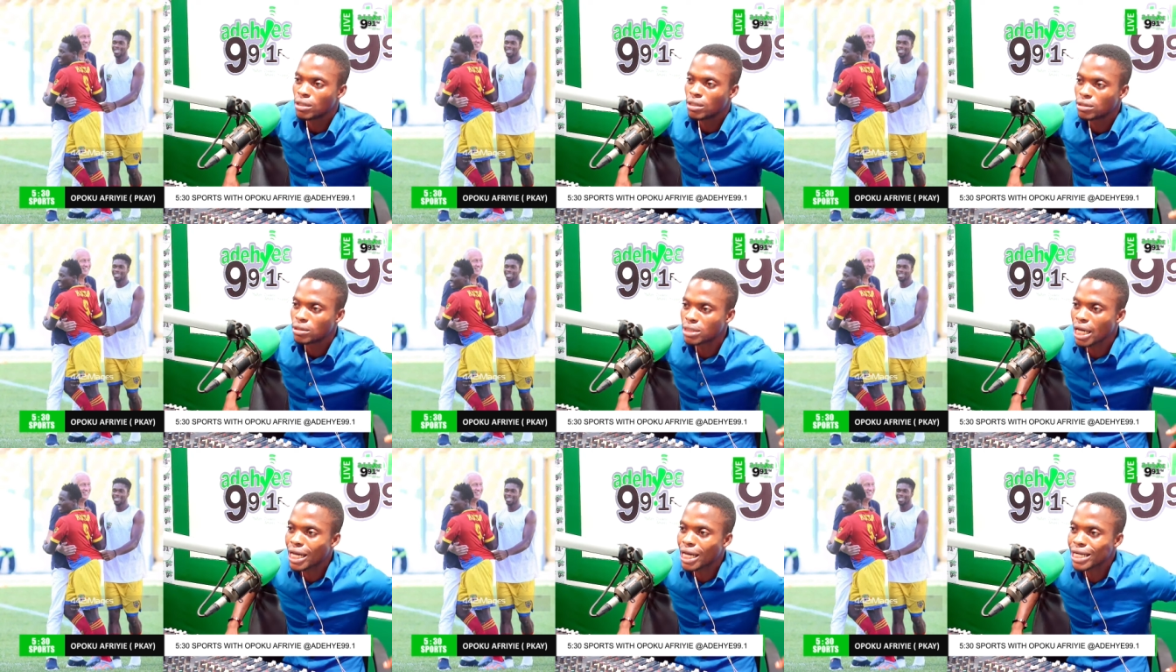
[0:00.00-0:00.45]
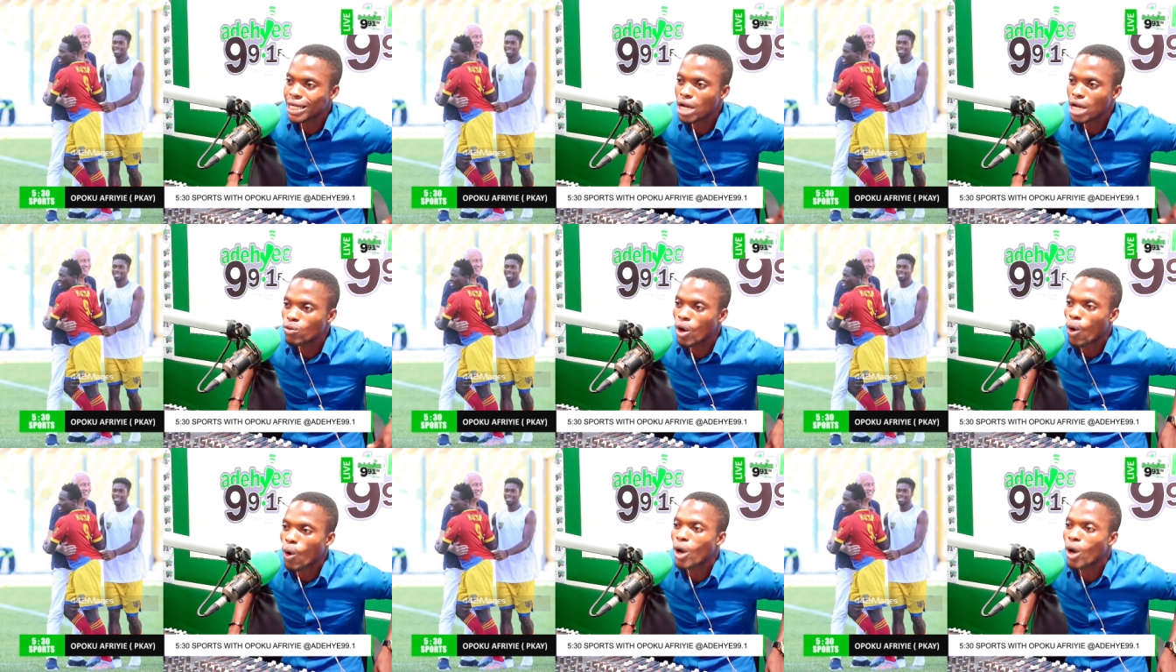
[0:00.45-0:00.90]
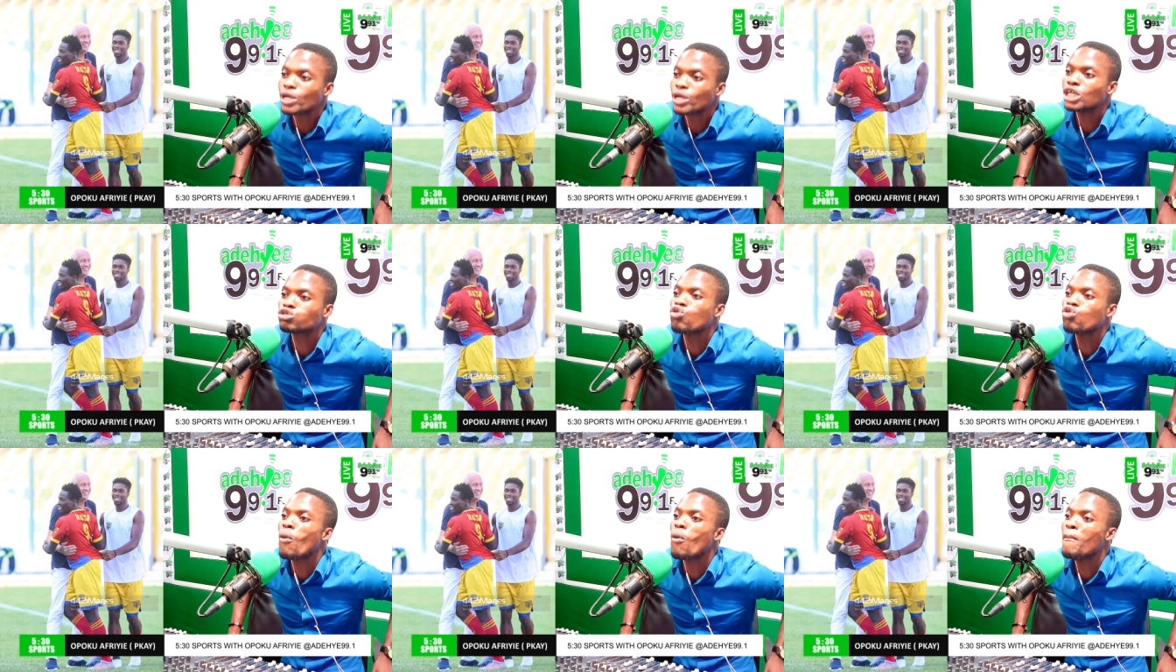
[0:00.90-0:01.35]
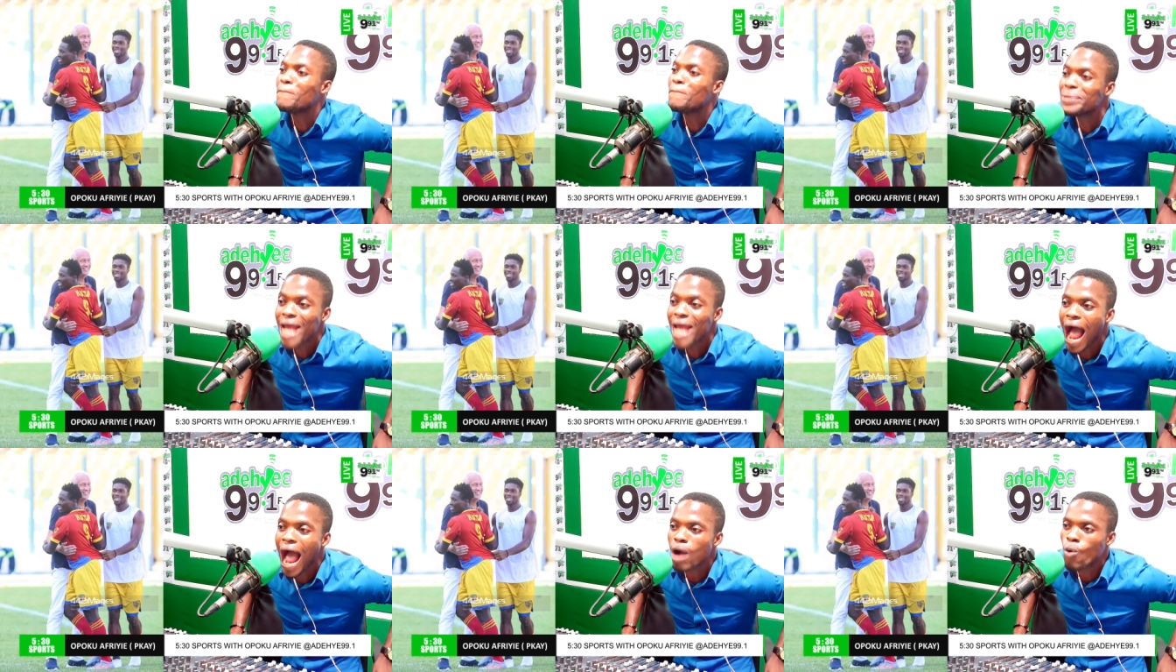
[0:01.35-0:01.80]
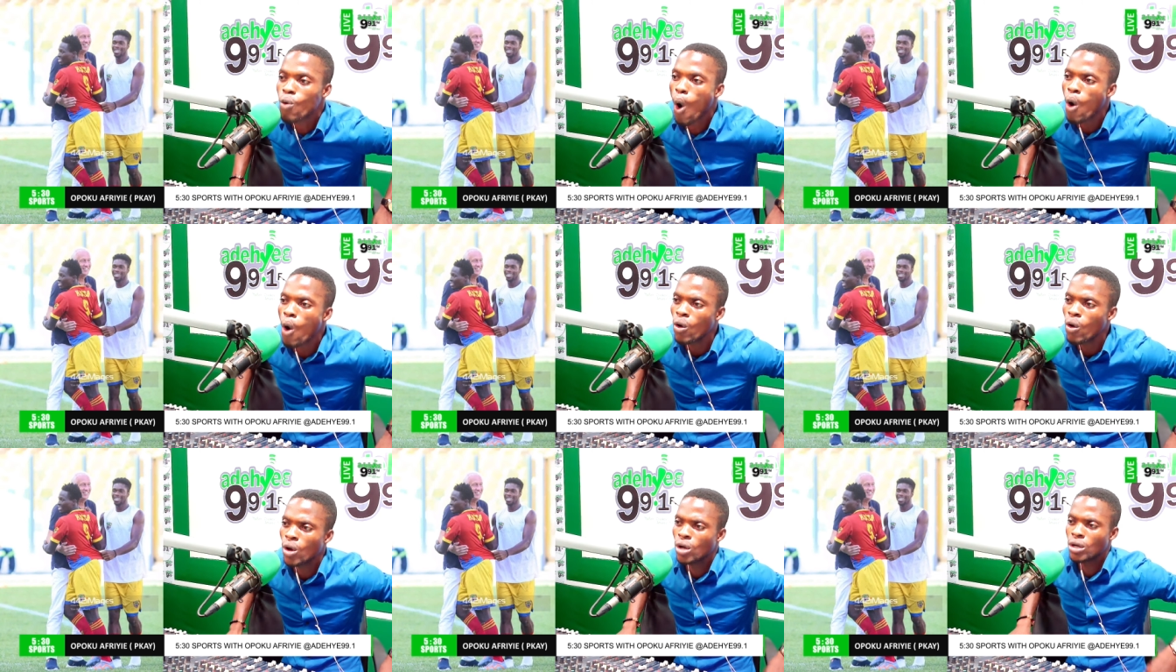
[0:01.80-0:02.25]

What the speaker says: Say Kennedy will honest you, Bianco.